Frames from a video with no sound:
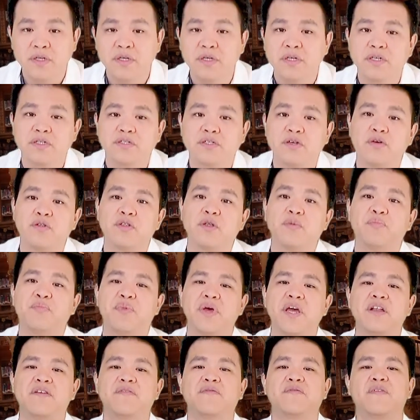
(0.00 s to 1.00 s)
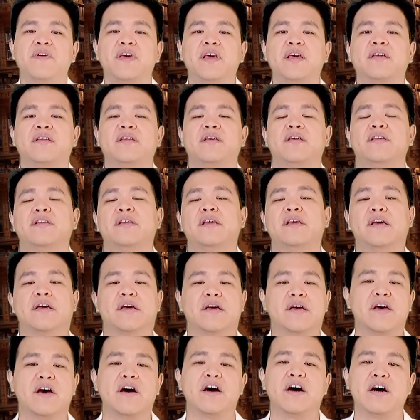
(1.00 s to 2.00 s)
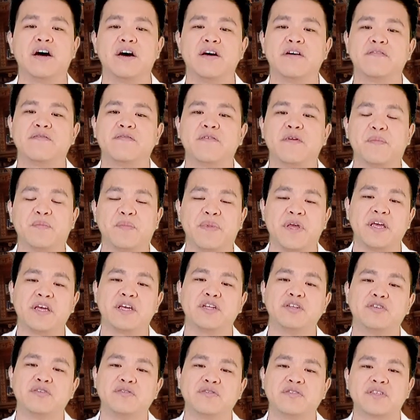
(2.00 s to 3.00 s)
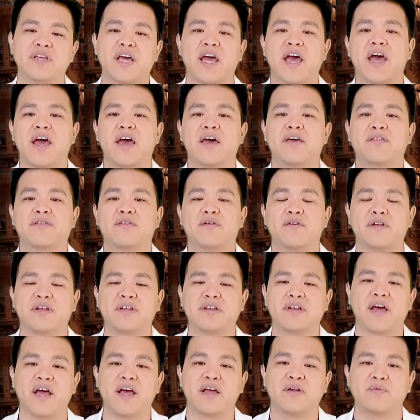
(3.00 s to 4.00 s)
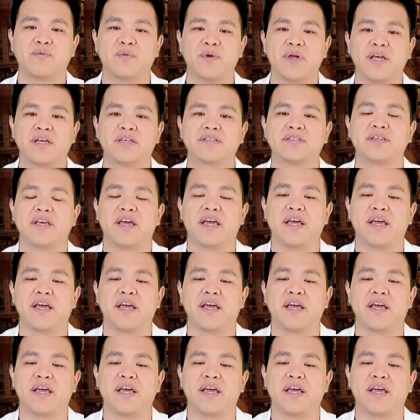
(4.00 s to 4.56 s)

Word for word: So the benefit of being induced at thirty-nine weeks